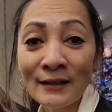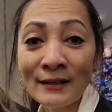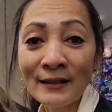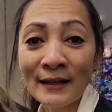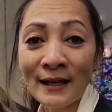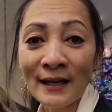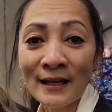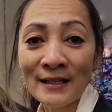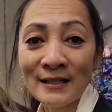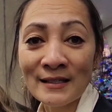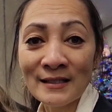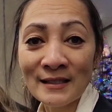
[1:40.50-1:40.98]

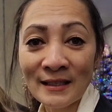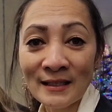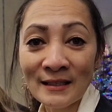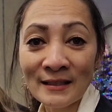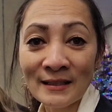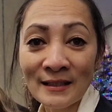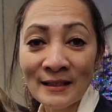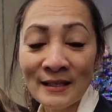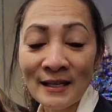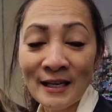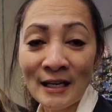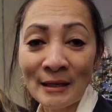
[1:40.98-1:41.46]

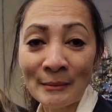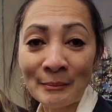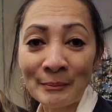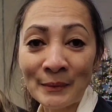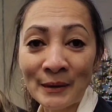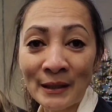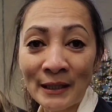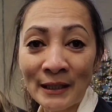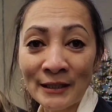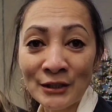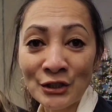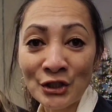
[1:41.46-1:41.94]
airlines ended
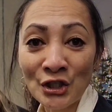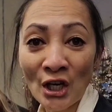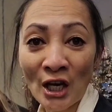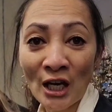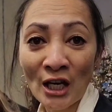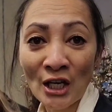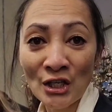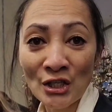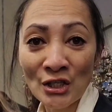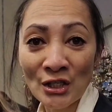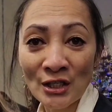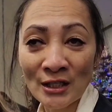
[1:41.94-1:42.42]
up
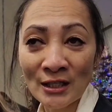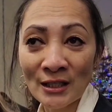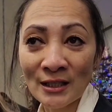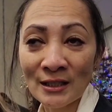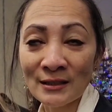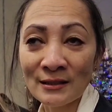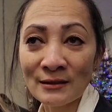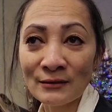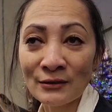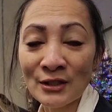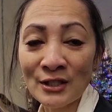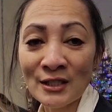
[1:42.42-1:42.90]

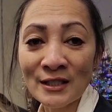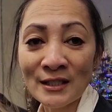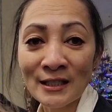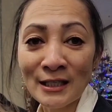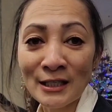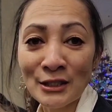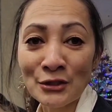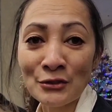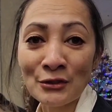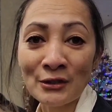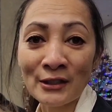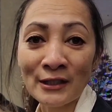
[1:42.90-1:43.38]
changing it,
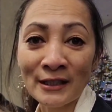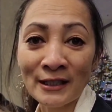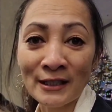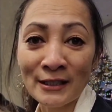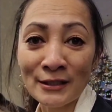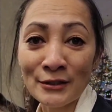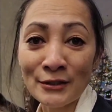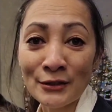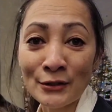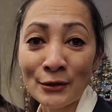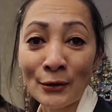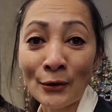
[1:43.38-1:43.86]

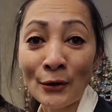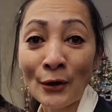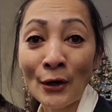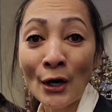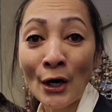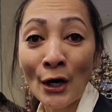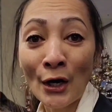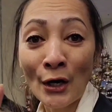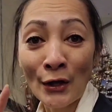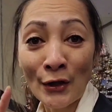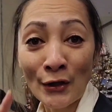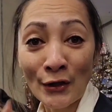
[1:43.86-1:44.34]
rescheduling it.
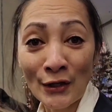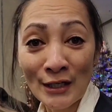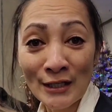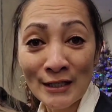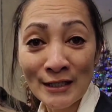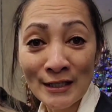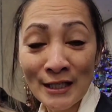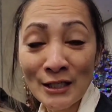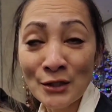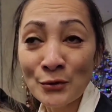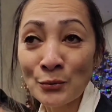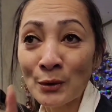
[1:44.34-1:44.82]
So
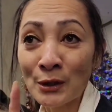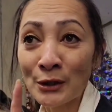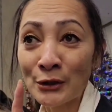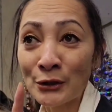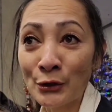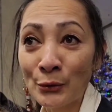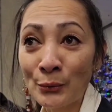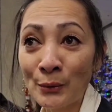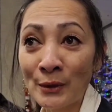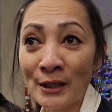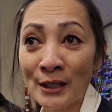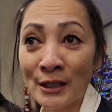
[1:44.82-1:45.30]
this is,
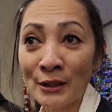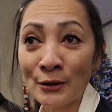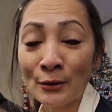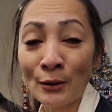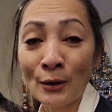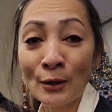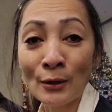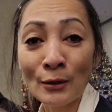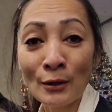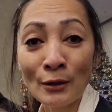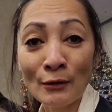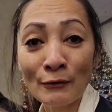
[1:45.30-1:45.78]
we're doing
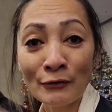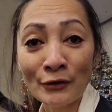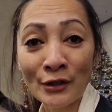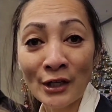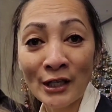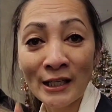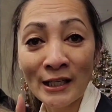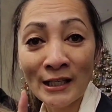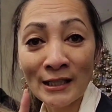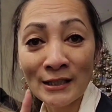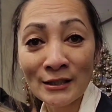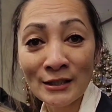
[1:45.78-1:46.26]
it all
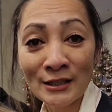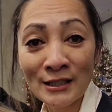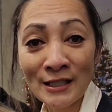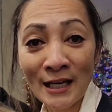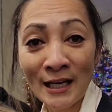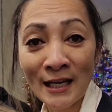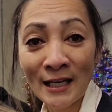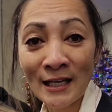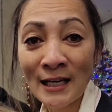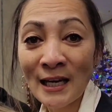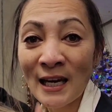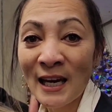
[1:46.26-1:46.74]
over again
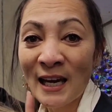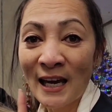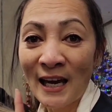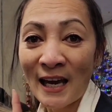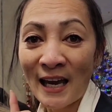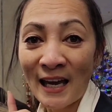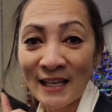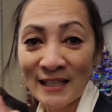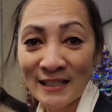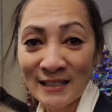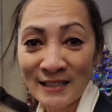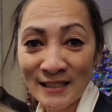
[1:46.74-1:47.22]
today
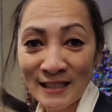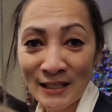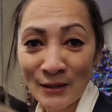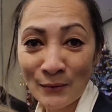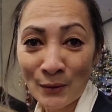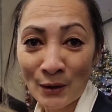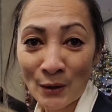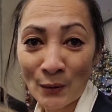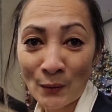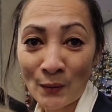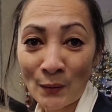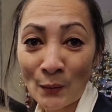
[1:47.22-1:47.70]
and
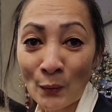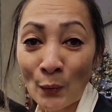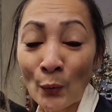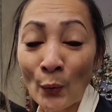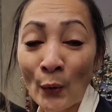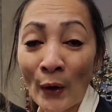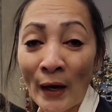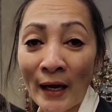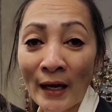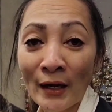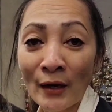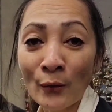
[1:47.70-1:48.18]
see
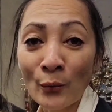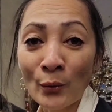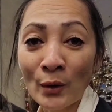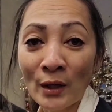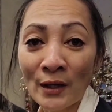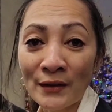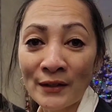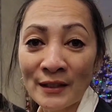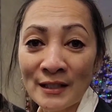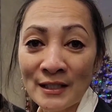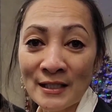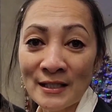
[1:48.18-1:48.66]

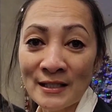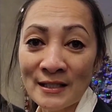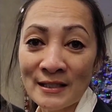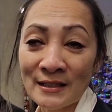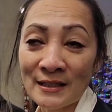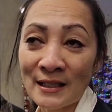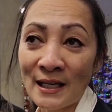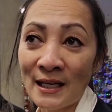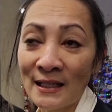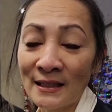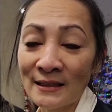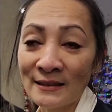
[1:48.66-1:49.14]
where will
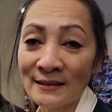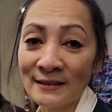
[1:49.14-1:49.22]
this